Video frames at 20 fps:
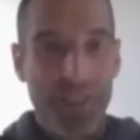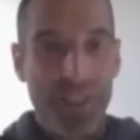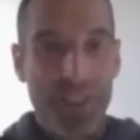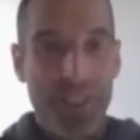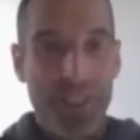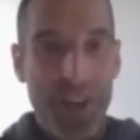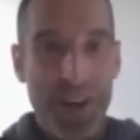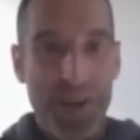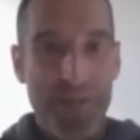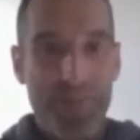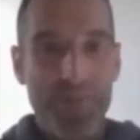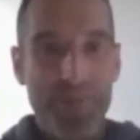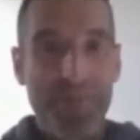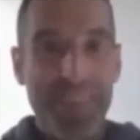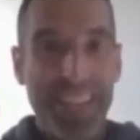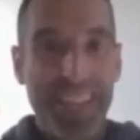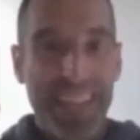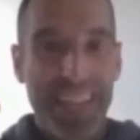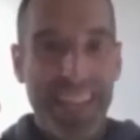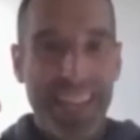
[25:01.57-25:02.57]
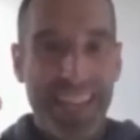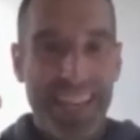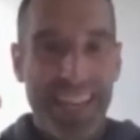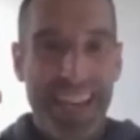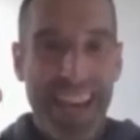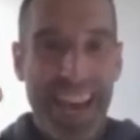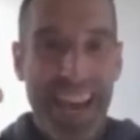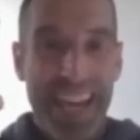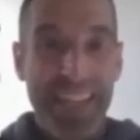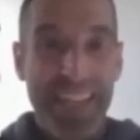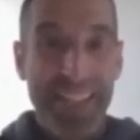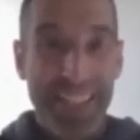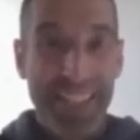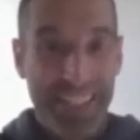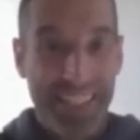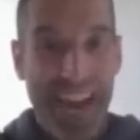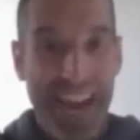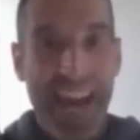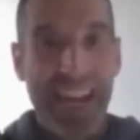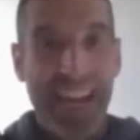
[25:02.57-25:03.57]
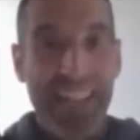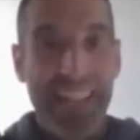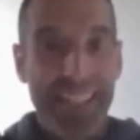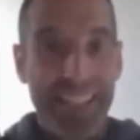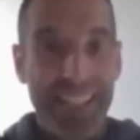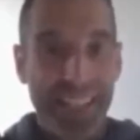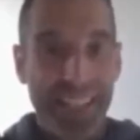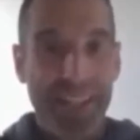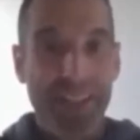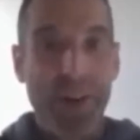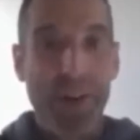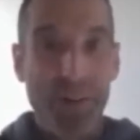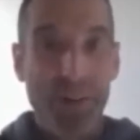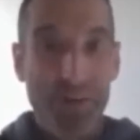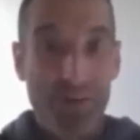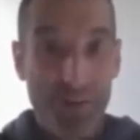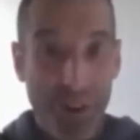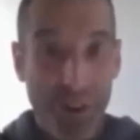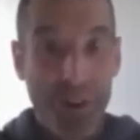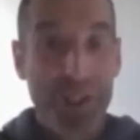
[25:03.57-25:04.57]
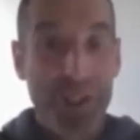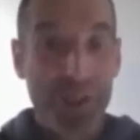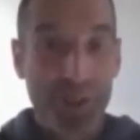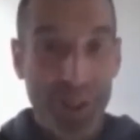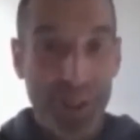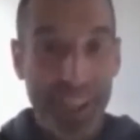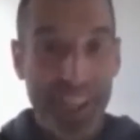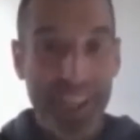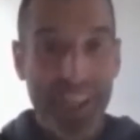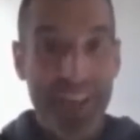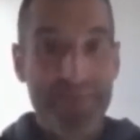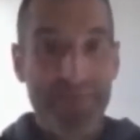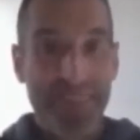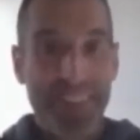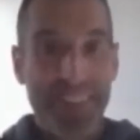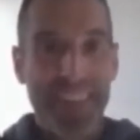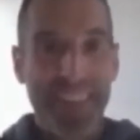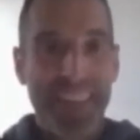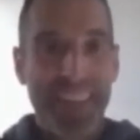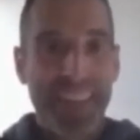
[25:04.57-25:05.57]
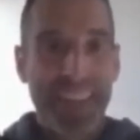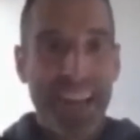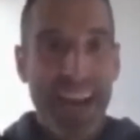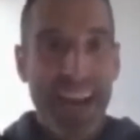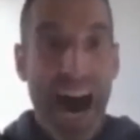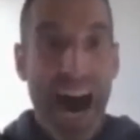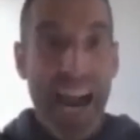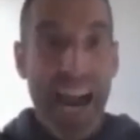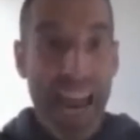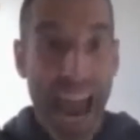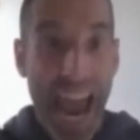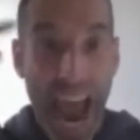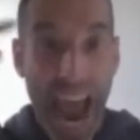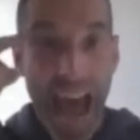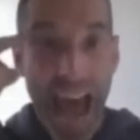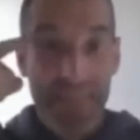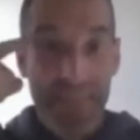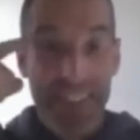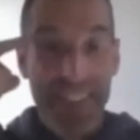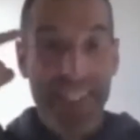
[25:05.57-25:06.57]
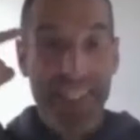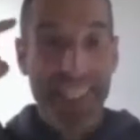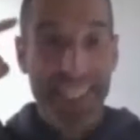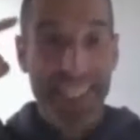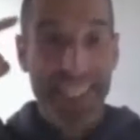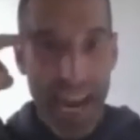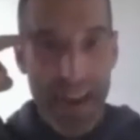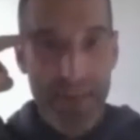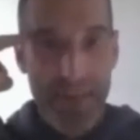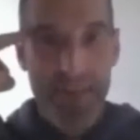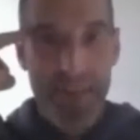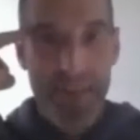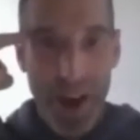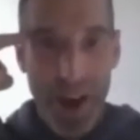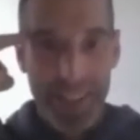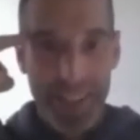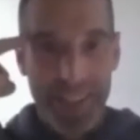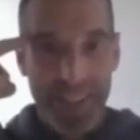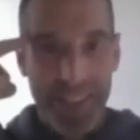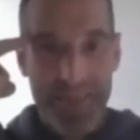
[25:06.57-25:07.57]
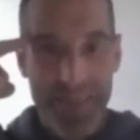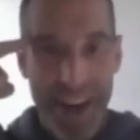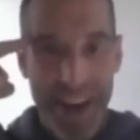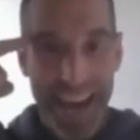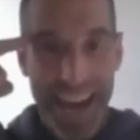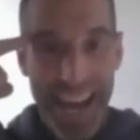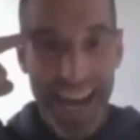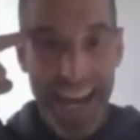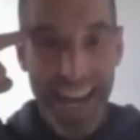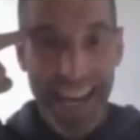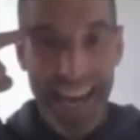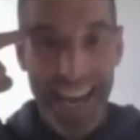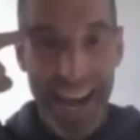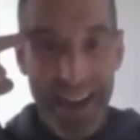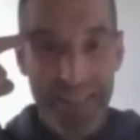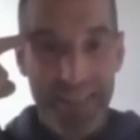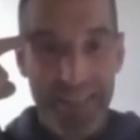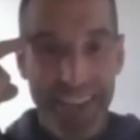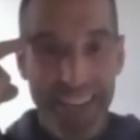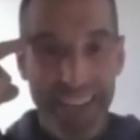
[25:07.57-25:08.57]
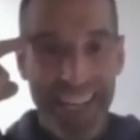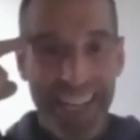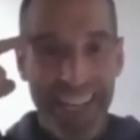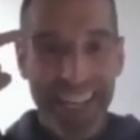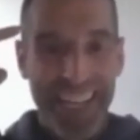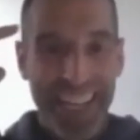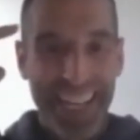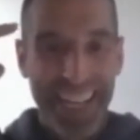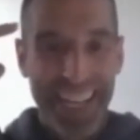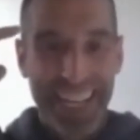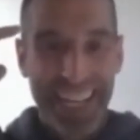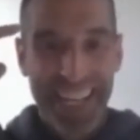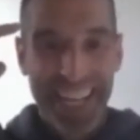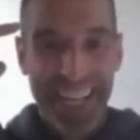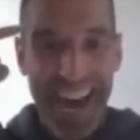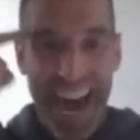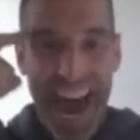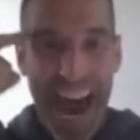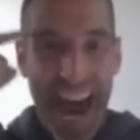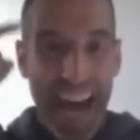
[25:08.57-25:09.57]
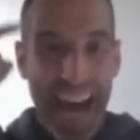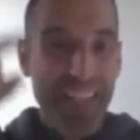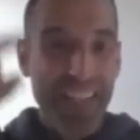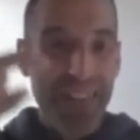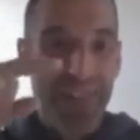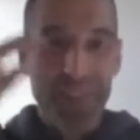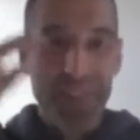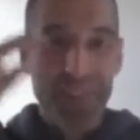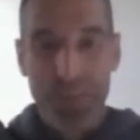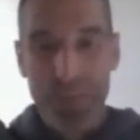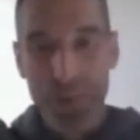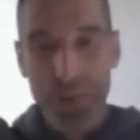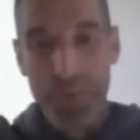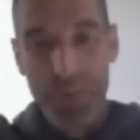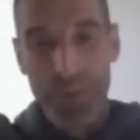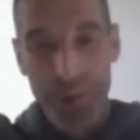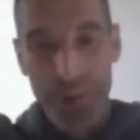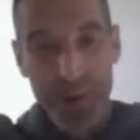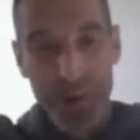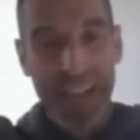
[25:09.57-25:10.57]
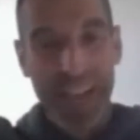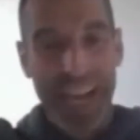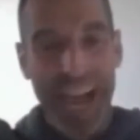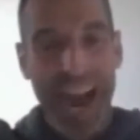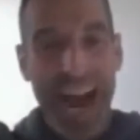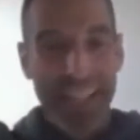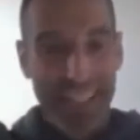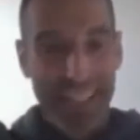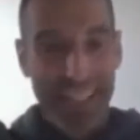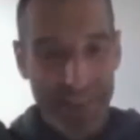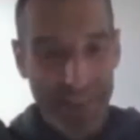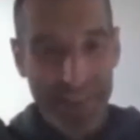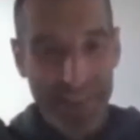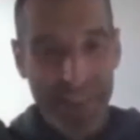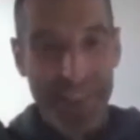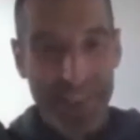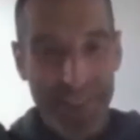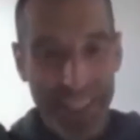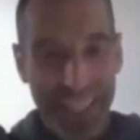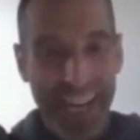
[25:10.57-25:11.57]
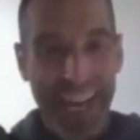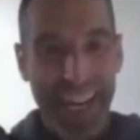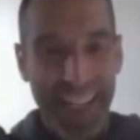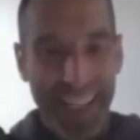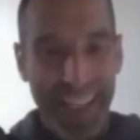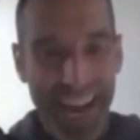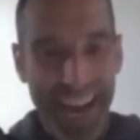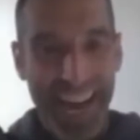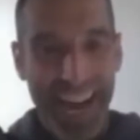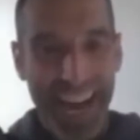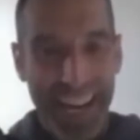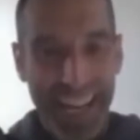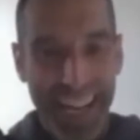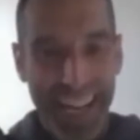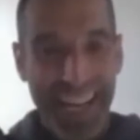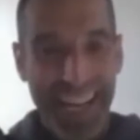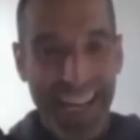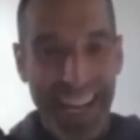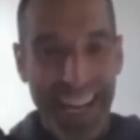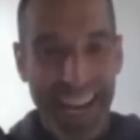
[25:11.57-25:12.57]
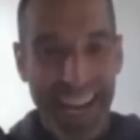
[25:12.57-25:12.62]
of a gym and decided to go virtually, I had the same thoughts in my head. I'm like, I used to poo-poo the guys that were doing it online